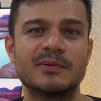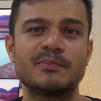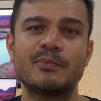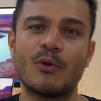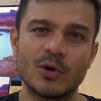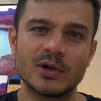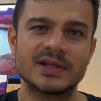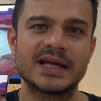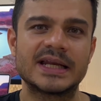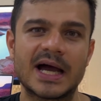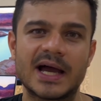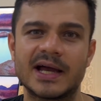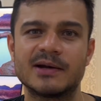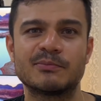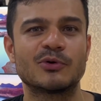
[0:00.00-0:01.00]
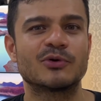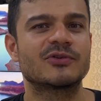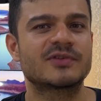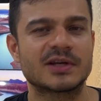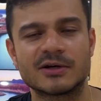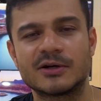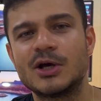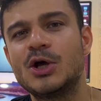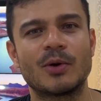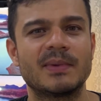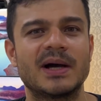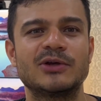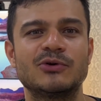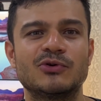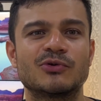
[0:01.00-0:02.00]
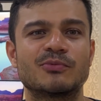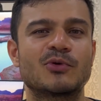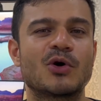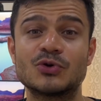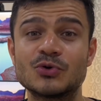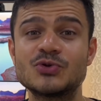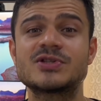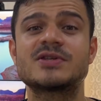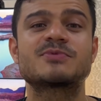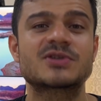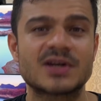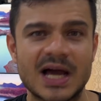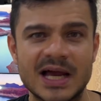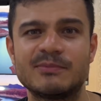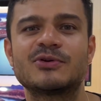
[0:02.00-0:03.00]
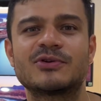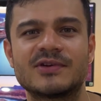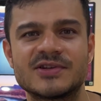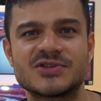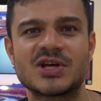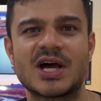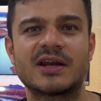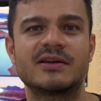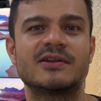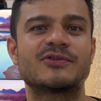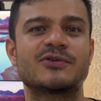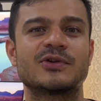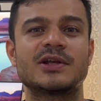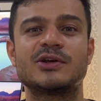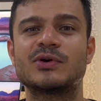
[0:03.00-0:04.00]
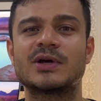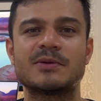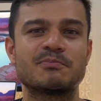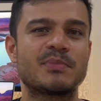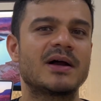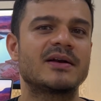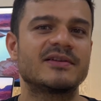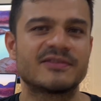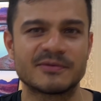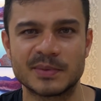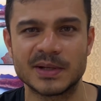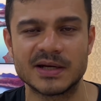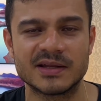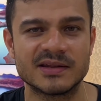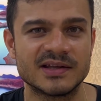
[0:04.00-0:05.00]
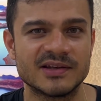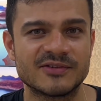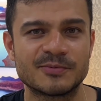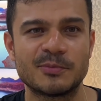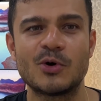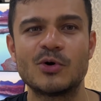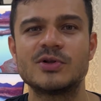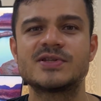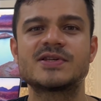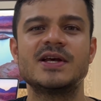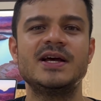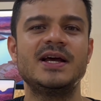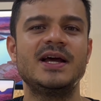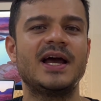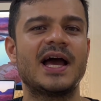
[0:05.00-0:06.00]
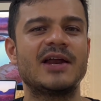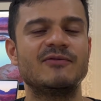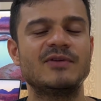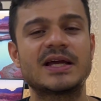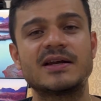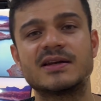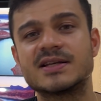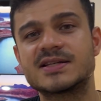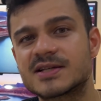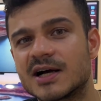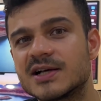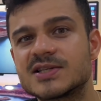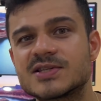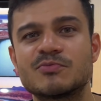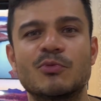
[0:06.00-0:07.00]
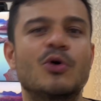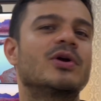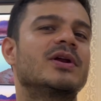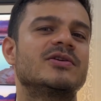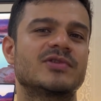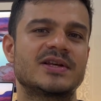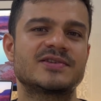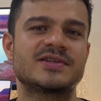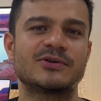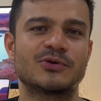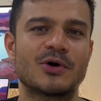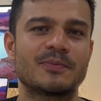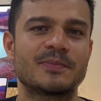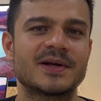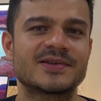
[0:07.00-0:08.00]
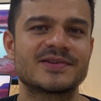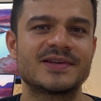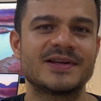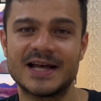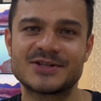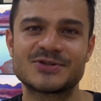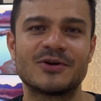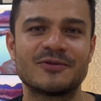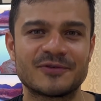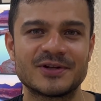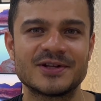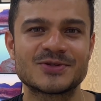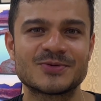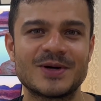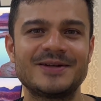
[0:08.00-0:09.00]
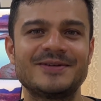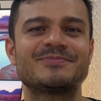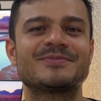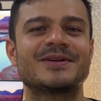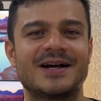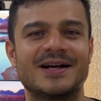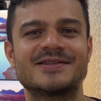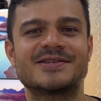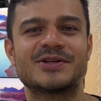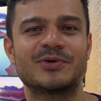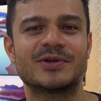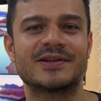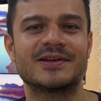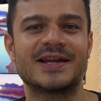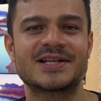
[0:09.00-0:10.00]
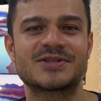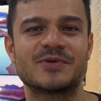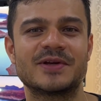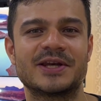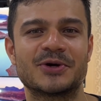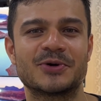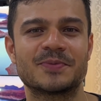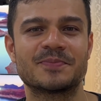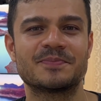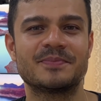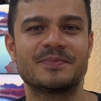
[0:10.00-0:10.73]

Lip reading: in a poll that I had posted on my YouTube. So do subscribe to this channel so that you can participate in these polls and we can discuss more interesting topics. That's all for this one. I'll see you in the next video.